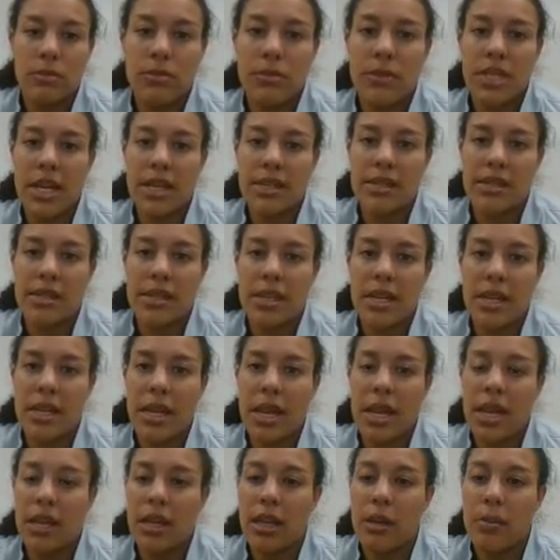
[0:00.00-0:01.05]
density
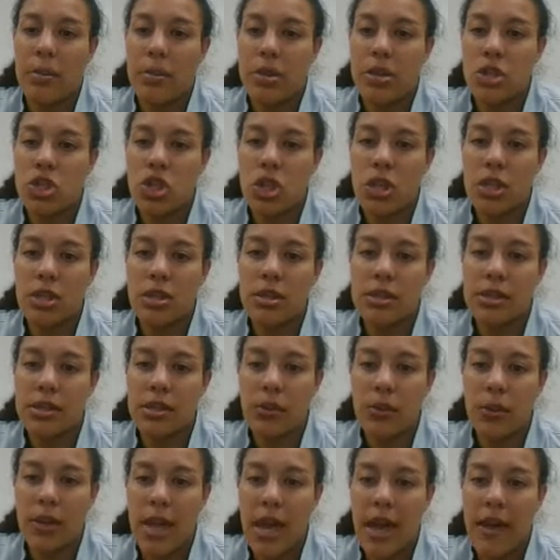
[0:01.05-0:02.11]
inhibition.
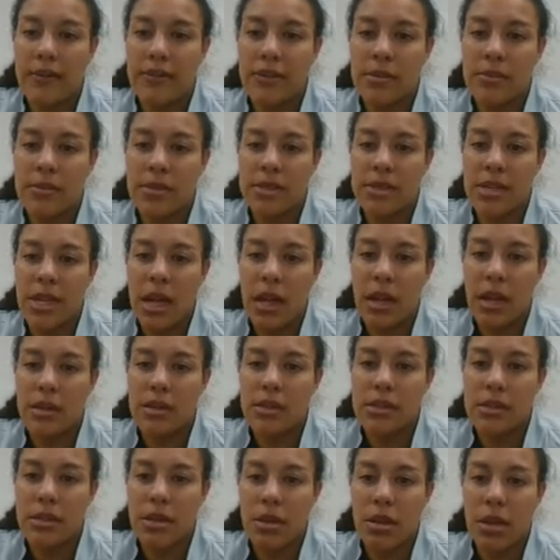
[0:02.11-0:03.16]
So we have some
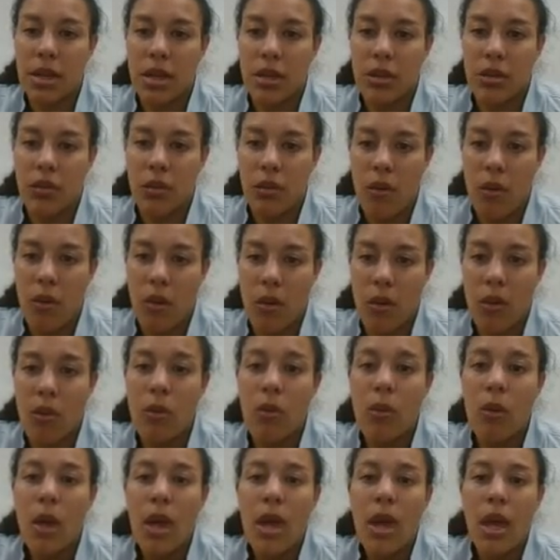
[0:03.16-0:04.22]
cells, they're going to
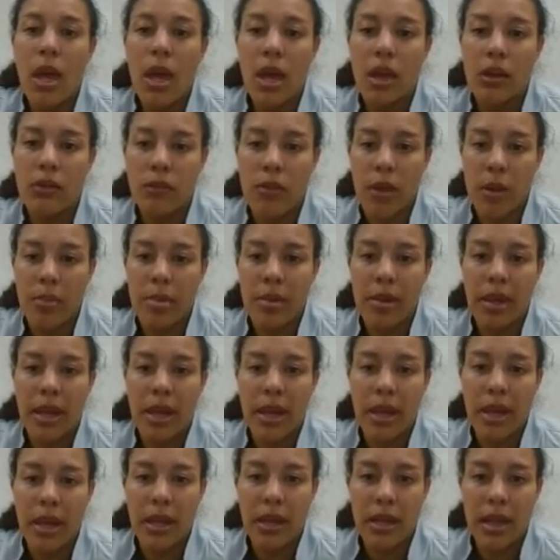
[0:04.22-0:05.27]
grow and
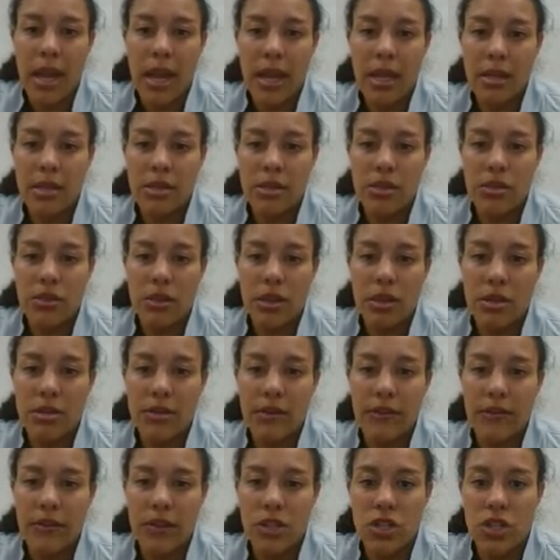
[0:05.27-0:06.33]
replicate and do their
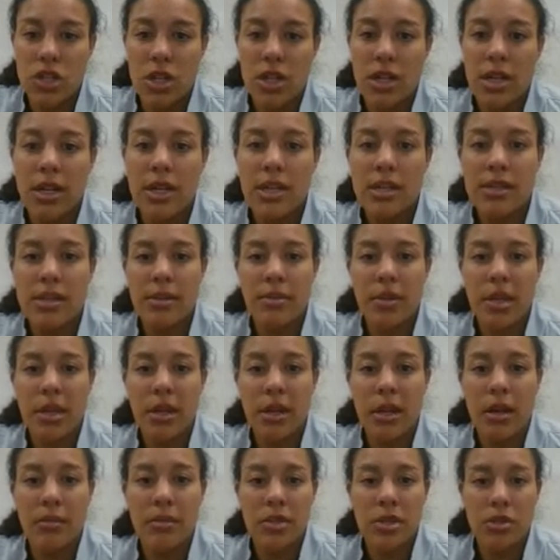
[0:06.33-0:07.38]
division. Something
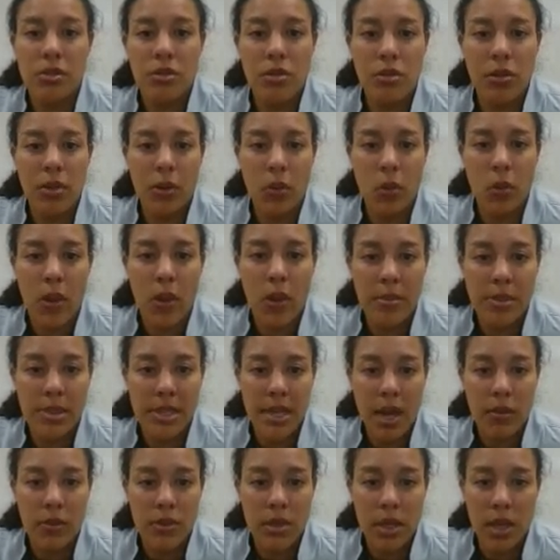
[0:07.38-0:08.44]
comes through and wipes
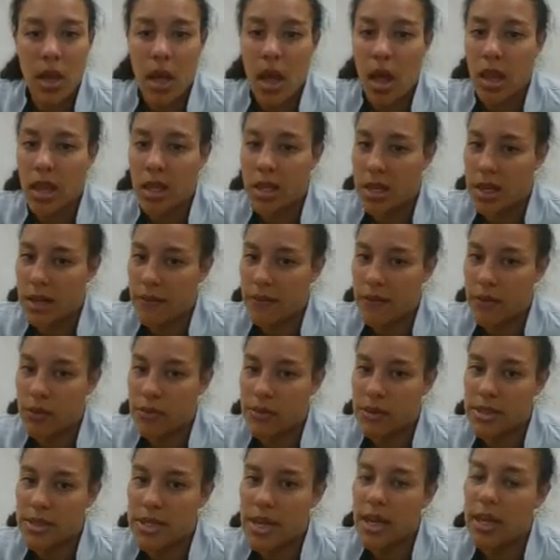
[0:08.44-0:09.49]
out a colony of
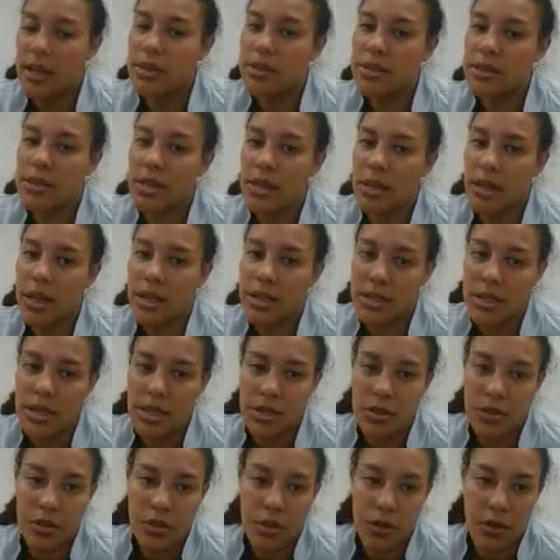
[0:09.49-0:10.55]
those cells. They'll
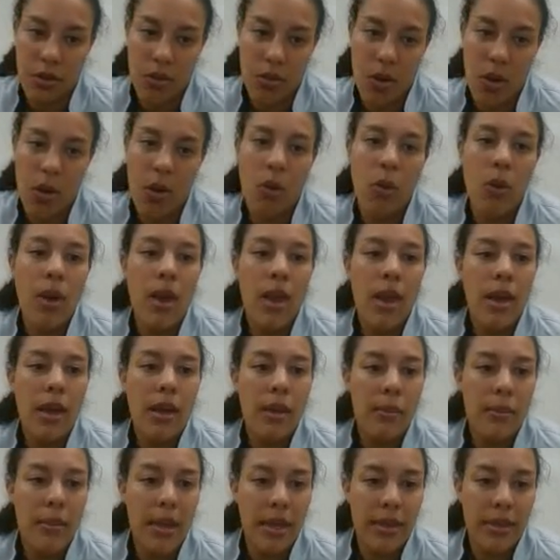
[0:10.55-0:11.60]
continue to grow,
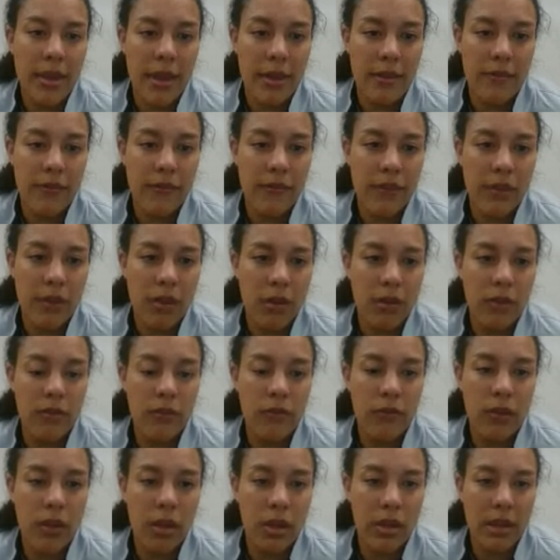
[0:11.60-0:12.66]
make that
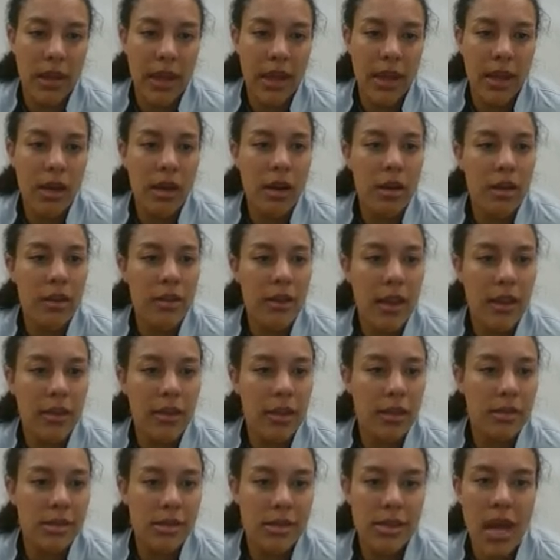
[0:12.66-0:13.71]
full layer, and then
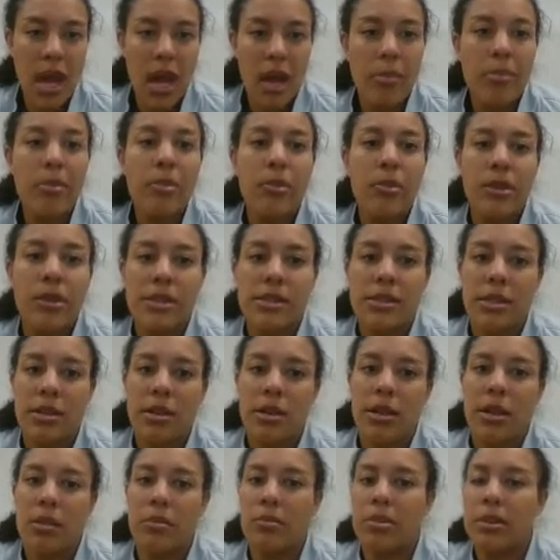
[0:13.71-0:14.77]
they'll stop once they're
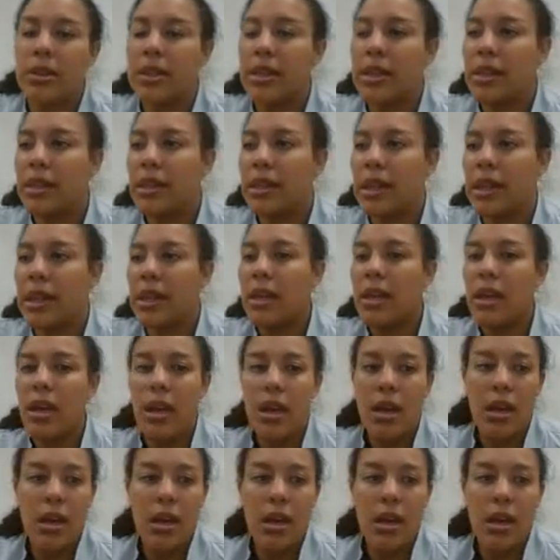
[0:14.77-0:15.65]
completely